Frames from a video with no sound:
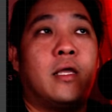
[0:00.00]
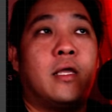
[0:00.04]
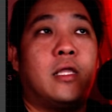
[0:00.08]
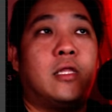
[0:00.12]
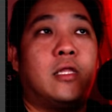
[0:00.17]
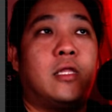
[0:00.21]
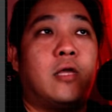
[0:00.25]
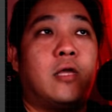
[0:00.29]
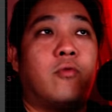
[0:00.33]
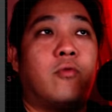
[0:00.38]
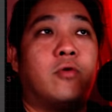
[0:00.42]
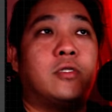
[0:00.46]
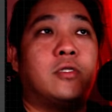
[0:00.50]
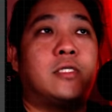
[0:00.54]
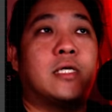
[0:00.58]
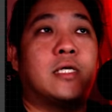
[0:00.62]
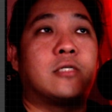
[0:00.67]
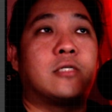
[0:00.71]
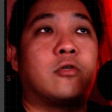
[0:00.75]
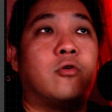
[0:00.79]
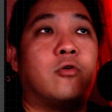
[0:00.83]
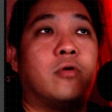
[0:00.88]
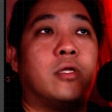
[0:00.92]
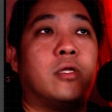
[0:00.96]
they will
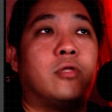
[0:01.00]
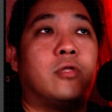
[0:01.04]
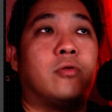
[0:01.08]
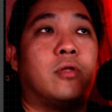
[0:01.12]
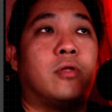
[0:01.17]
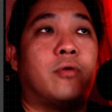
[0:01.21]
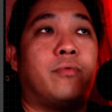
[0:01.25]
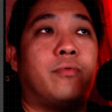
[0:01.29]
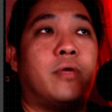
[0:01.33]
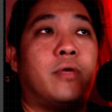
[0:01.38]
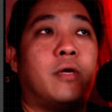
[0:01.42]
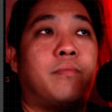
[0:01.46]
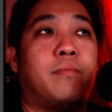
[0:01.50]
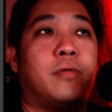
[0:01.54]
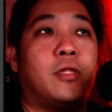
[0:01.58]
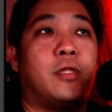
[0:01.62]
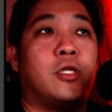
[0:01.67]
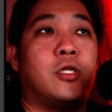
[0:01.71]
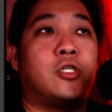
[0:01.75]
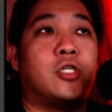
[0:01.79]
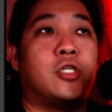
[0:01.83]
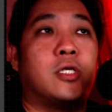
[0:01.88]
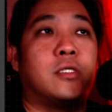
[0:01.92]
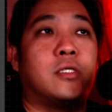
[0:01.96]
just go into the rear
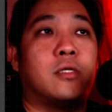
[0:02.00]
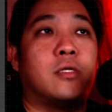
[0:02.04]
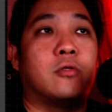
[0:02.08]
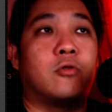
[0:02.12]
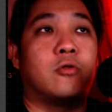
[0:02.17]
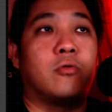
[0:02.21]
position,